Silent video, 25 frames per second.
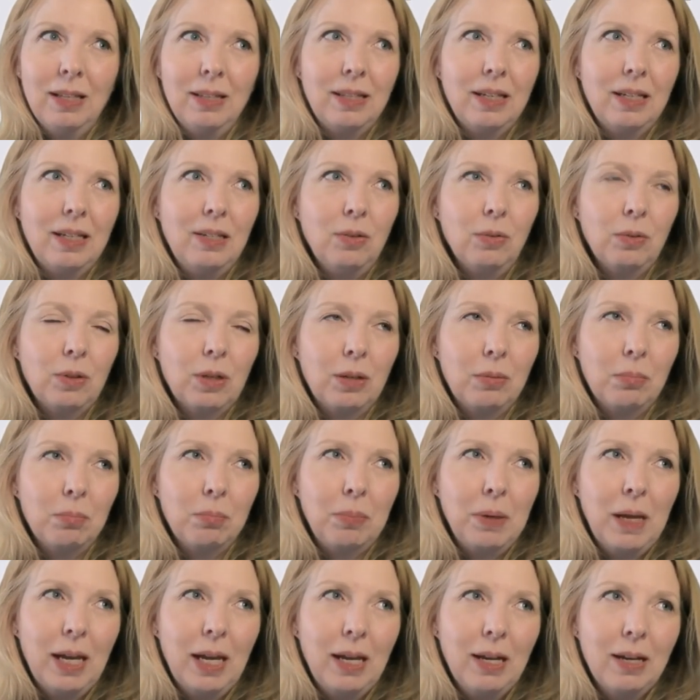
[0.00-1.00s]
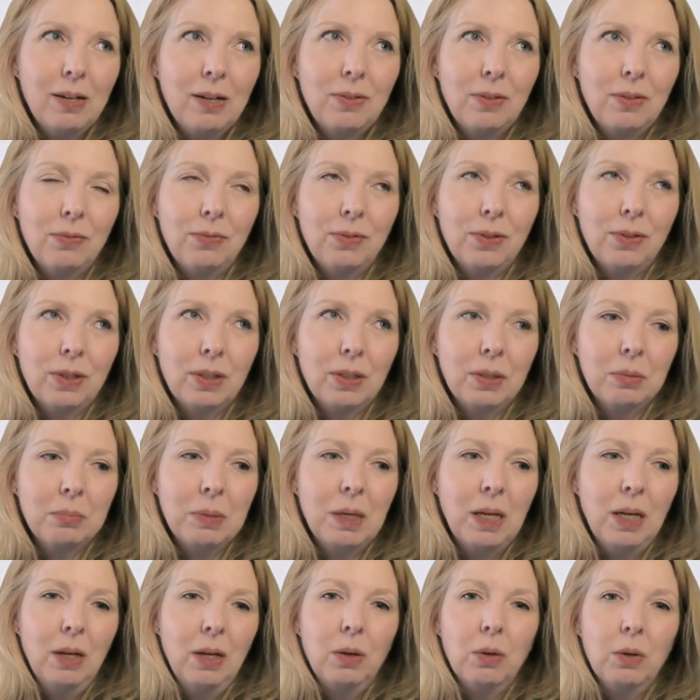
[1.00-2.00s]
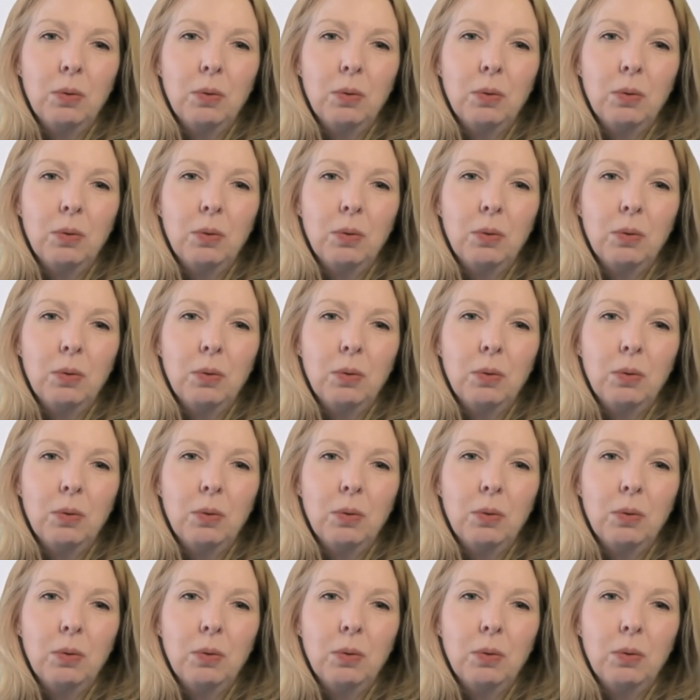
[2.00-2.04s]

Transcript: then you can pair the verb